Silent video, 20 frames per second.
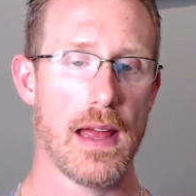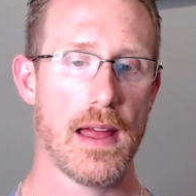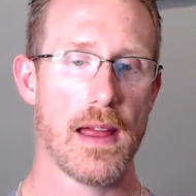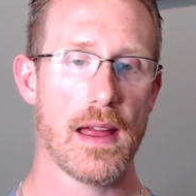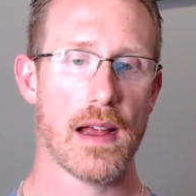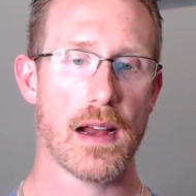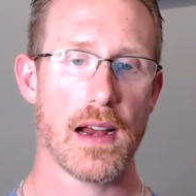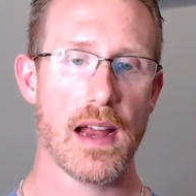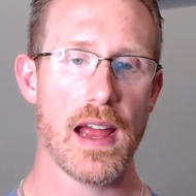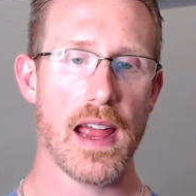
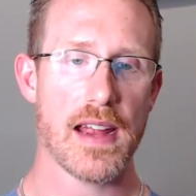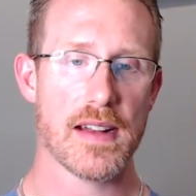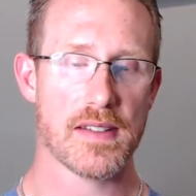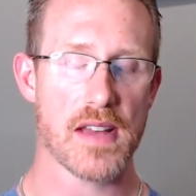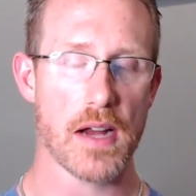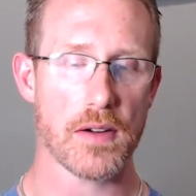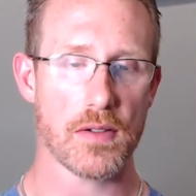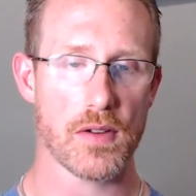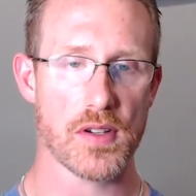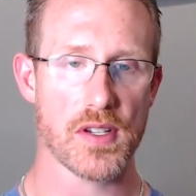Hey, it's
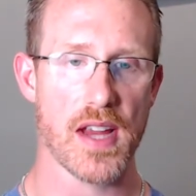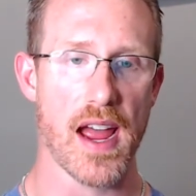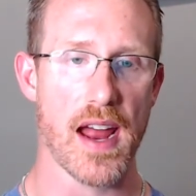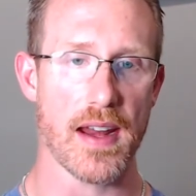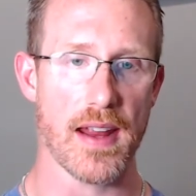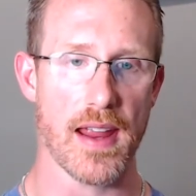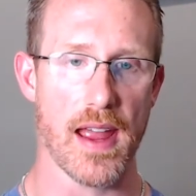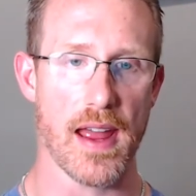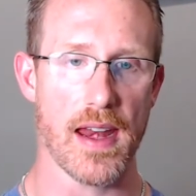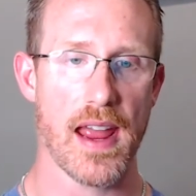Dr. Scott
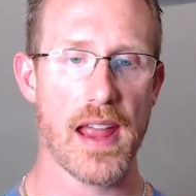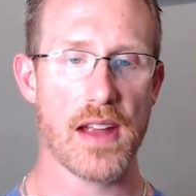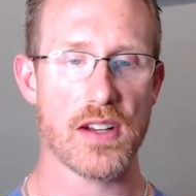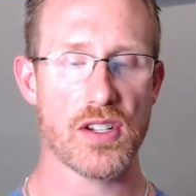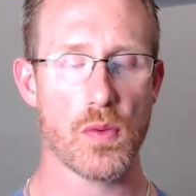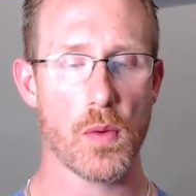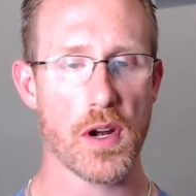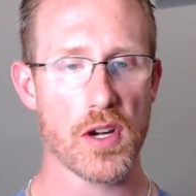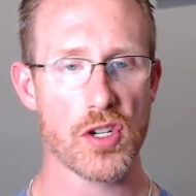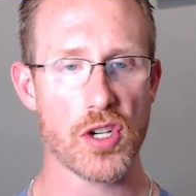again. Hey, just
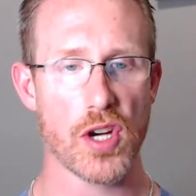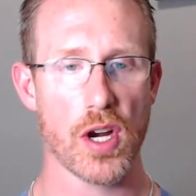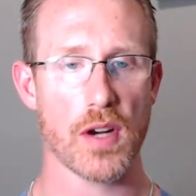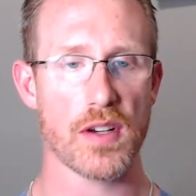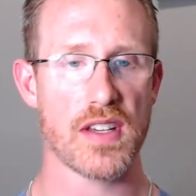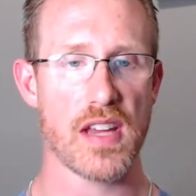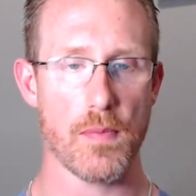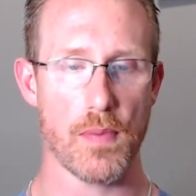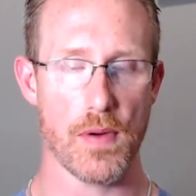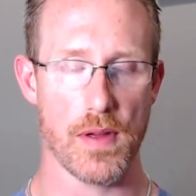wanted to share a
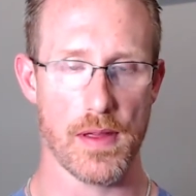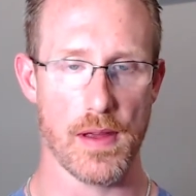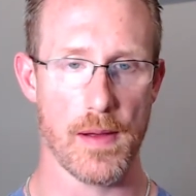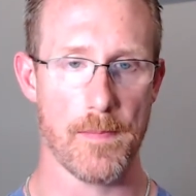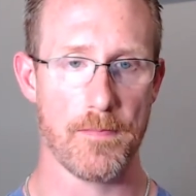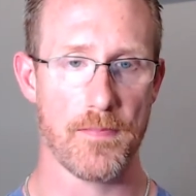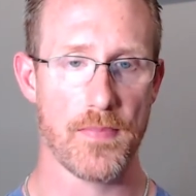tip with you.